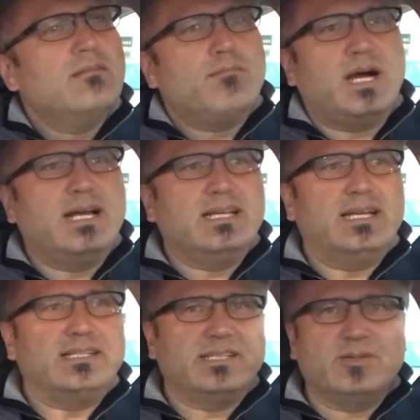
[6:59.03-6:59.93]
My
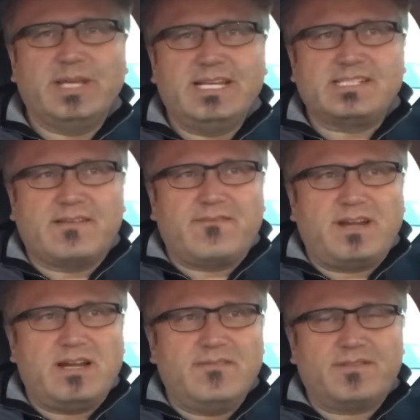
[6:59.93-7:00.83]
uh, dinner meeting's at
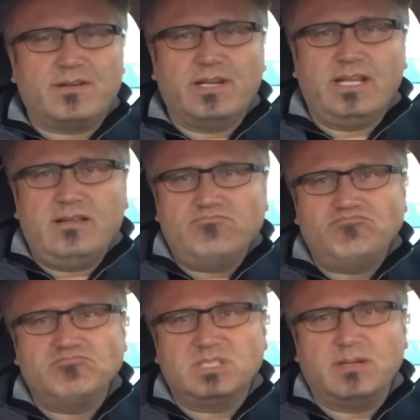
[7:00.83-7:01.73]
5.30.
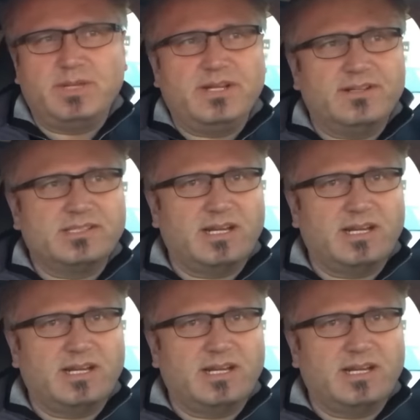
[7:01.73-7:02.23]
Gonna be on